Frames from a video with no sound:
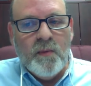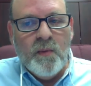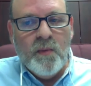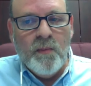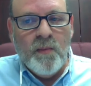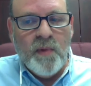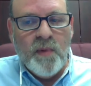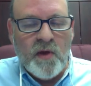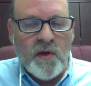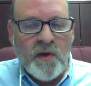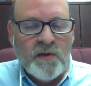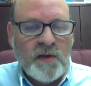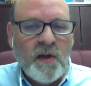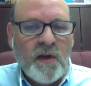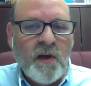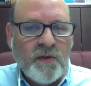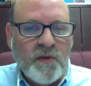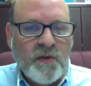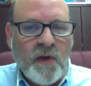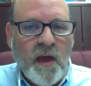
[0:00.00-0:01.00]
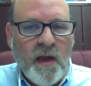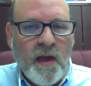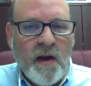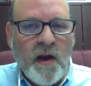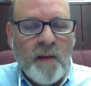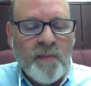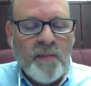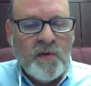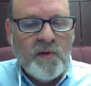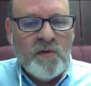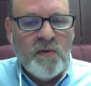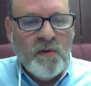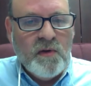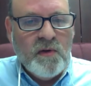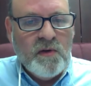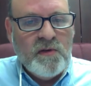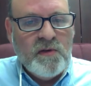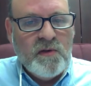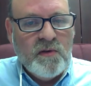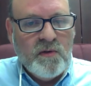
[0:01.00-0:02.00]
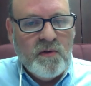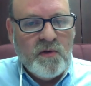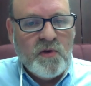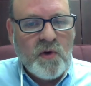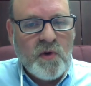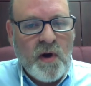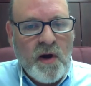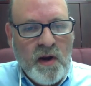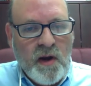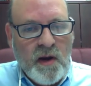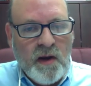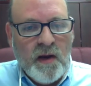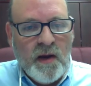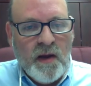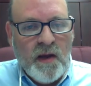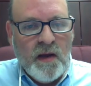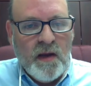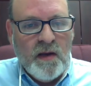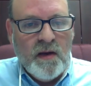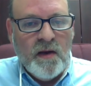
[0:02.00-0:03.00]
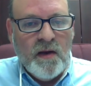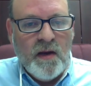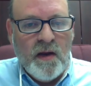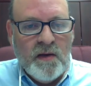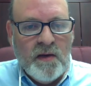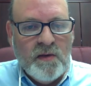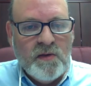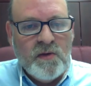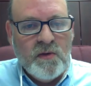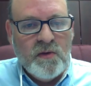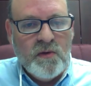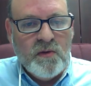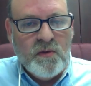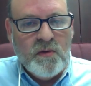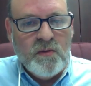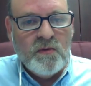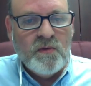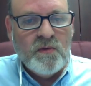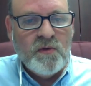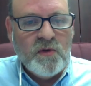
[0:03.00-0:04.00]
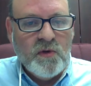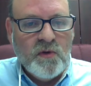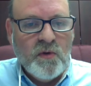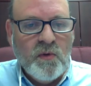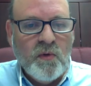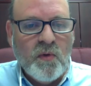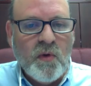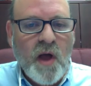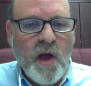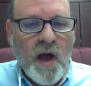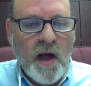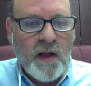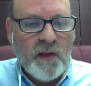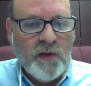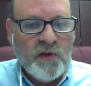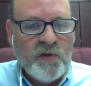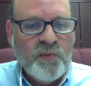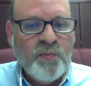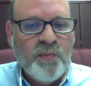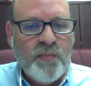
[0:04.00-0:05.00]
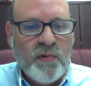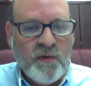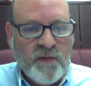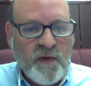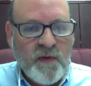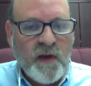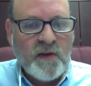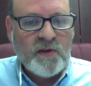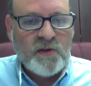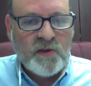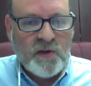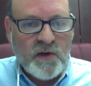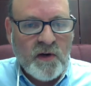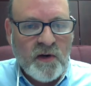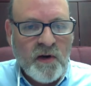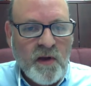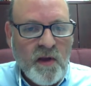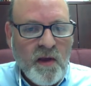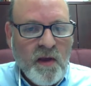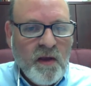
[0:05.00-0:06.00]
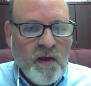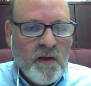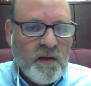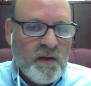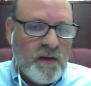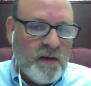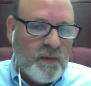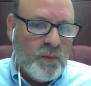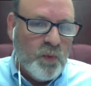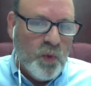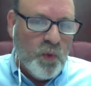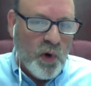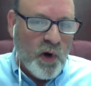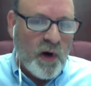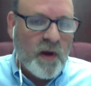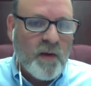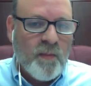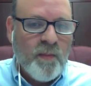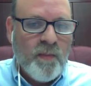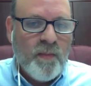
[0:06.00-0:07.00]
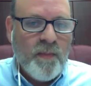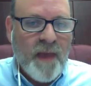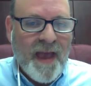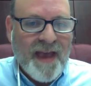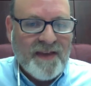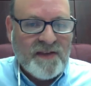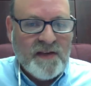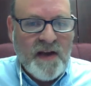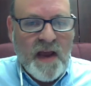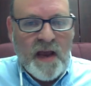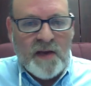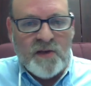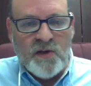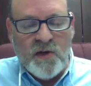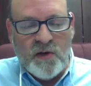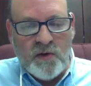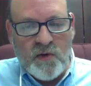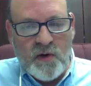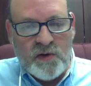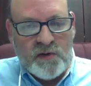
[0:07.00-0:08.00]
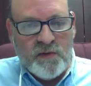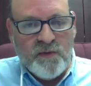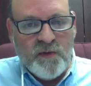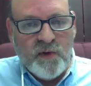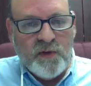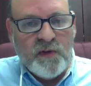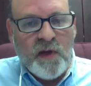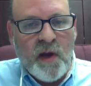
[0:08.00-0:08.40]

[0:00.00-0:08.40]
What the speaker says: because I also had opportunities to do training and to do college professor work as an adjunct or as a full-time